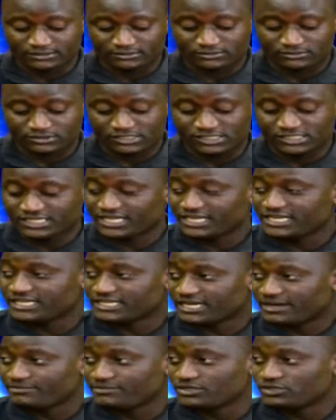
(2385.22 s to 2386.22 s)

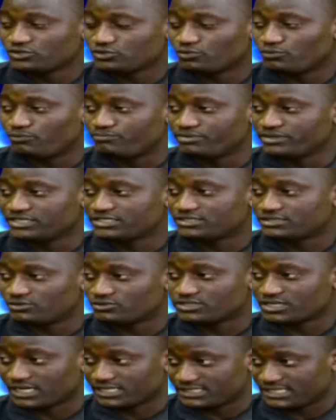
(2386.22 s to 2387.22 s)
Indeni coming to beat
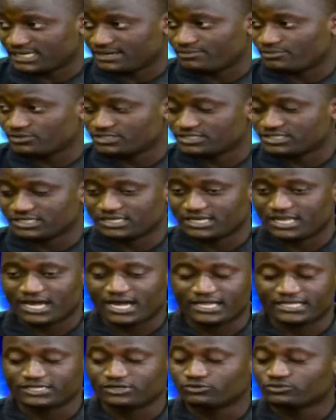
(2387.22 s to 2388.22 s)
Lusaka Dynamos in
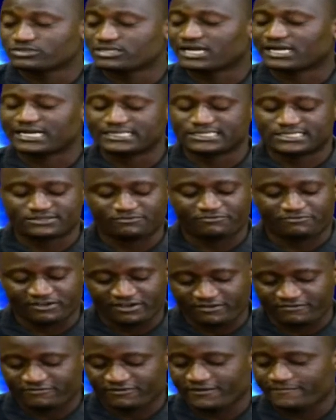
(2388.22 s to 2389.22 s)
Lusaka. It's a
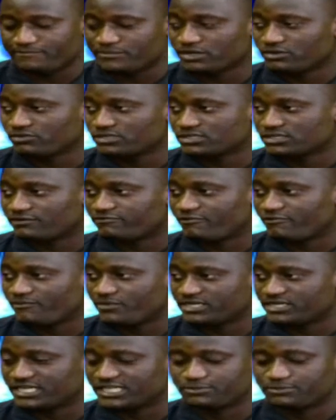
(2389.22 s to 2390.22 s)
very, very big result for
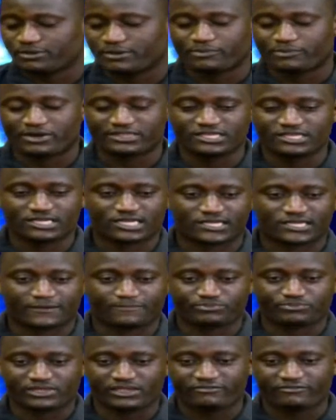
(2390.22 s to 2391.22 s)
Menyash Pepo. I think
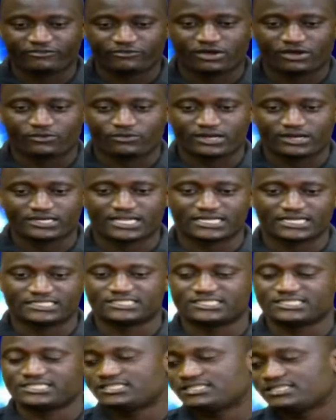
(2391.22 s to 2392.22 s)
everyone wondered,
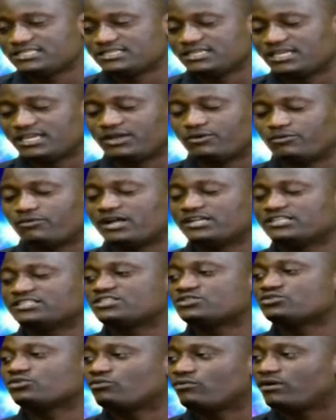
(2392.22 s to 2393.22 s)
this is a
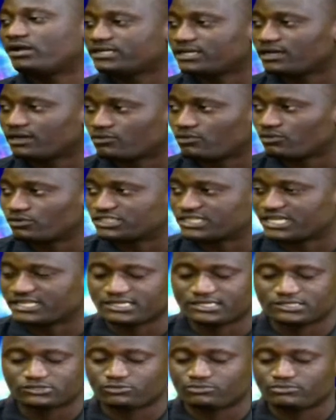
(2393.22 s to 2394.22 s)
one-season wonder coach. I
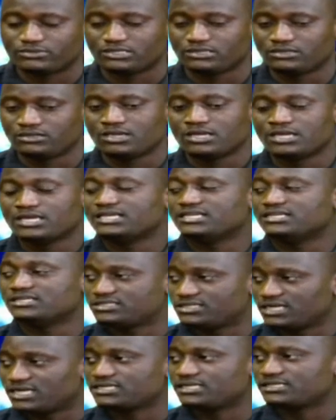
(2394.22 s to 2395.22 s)
think to me,
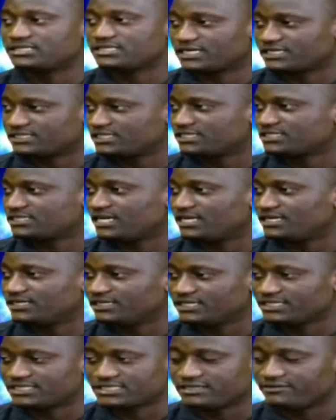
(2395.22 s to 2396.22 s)
he's just a tactician.
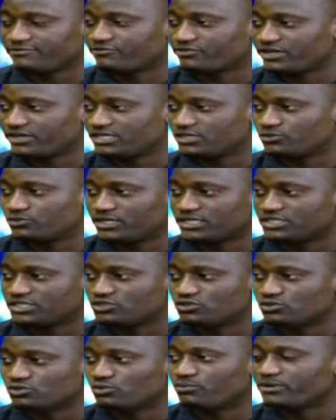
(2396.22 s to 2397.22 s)
Let's give credit where it's
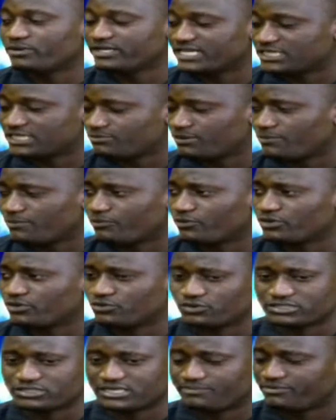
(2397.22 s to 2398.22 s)
due. Menyash Pepo, he
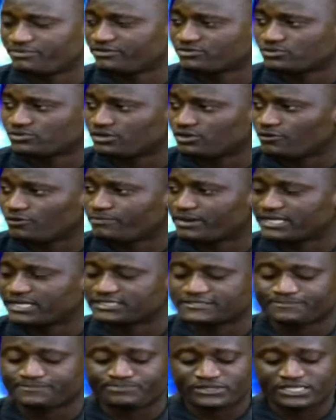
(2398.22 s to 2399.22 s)
was a Prison Leopards.